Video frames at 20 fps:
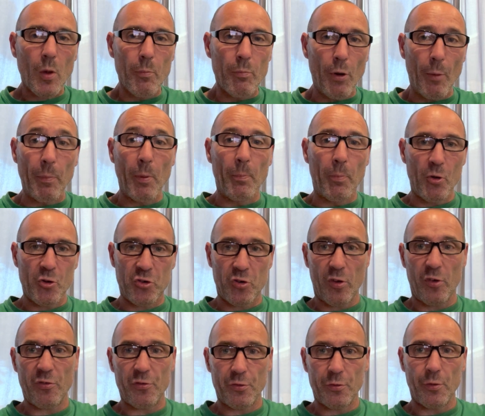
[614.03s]
proper
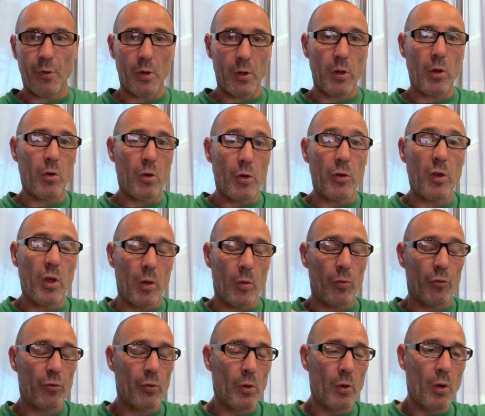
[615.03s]
bushes that you can
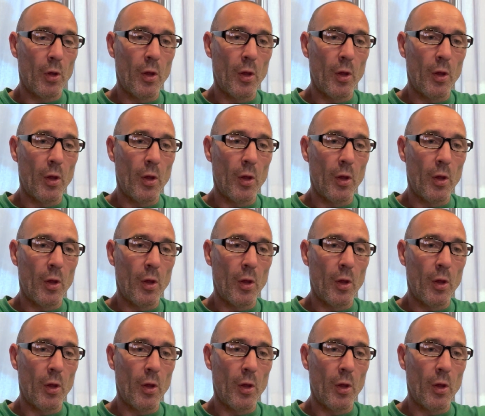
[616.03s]
use.